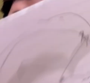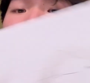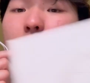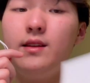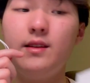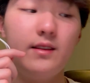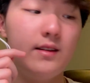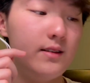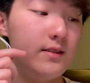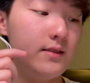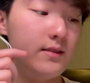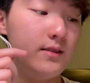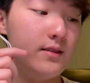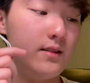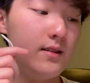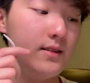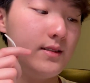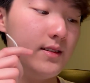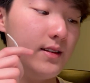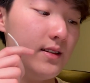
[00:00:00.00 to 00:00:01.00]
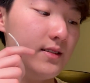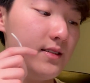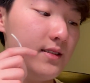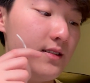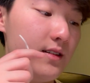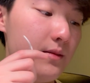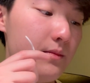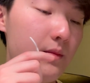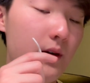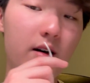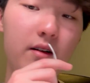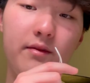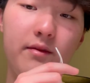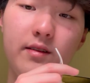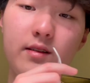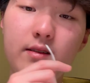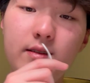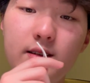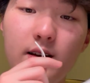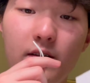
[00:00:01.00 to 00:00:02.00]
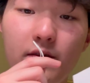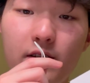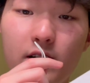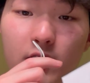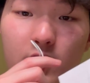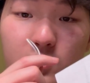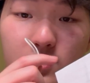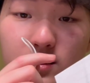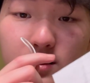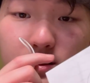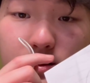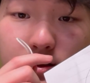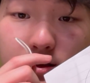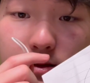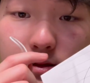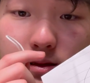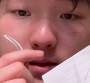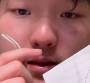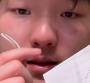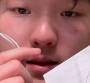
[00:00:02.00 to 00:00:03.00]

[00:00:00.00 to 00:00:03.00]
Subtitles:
in this system of self-consciousness,